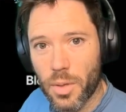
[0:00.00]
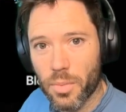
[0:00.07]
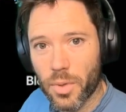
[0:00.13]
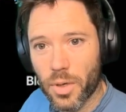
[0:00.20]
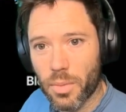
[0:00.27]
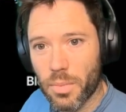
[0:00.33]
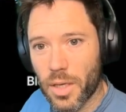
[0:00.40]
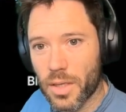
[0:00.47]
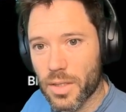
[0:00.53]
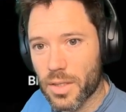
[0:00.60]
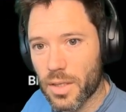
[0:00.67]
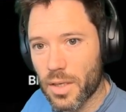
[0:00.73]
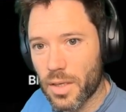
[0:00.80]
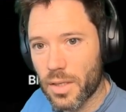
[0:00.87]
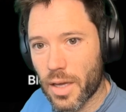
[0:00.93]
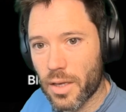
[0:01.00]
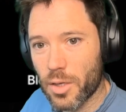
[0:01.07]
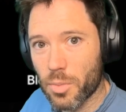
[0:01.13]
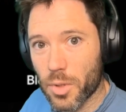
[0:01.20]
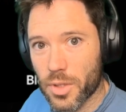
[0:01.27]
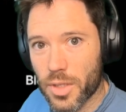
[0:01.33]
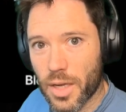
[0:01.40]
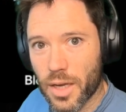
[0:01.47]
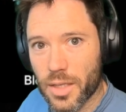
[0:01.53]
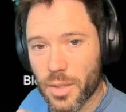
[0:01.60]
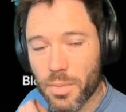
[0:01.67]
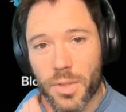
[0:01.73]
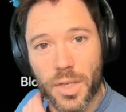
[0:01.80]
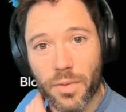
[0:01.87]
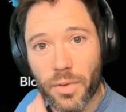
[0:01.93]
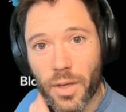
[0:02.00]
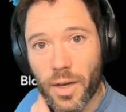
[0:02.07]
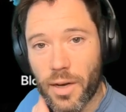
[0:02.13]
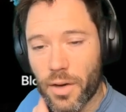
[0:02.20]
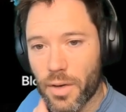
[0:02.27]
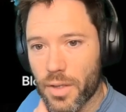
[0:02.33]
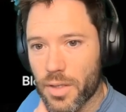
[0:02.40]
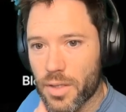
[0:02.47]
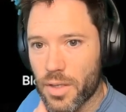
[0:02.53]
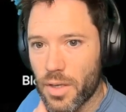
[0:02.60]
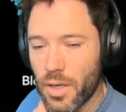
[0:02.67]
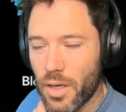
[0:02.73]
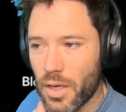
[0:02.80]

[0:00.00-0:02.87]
but it means that you must get specific clearance